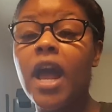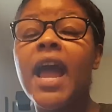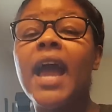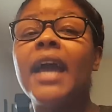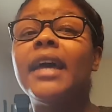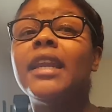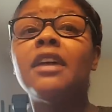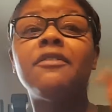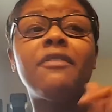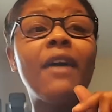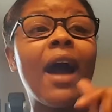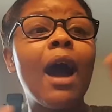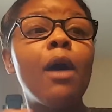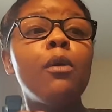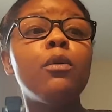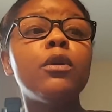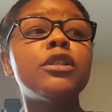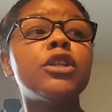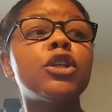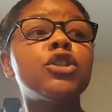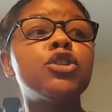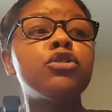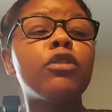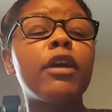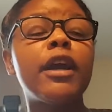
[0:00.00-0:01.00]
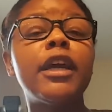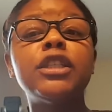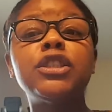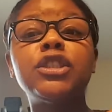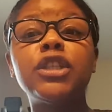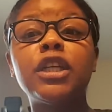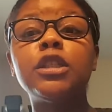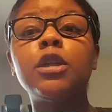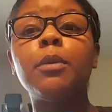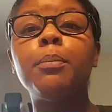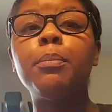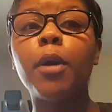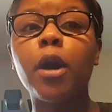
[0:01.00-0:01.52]
And if I was a
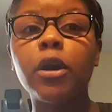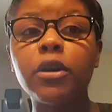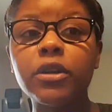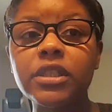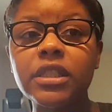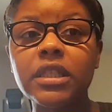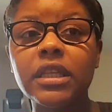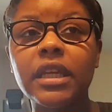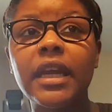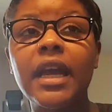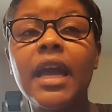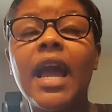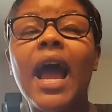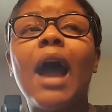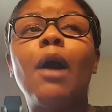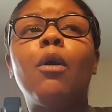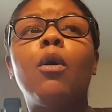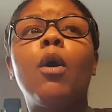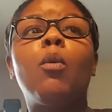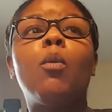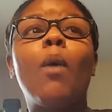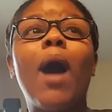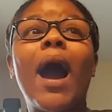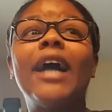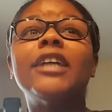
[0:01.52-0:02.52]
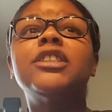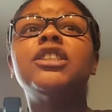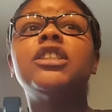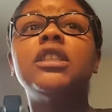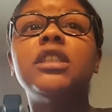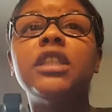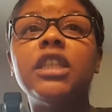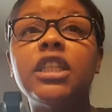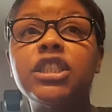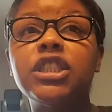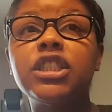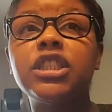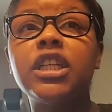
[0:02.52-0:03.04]
transgender person watching
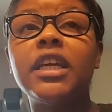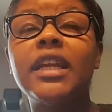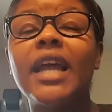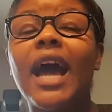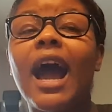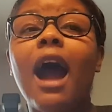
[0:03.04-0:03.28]
this shit,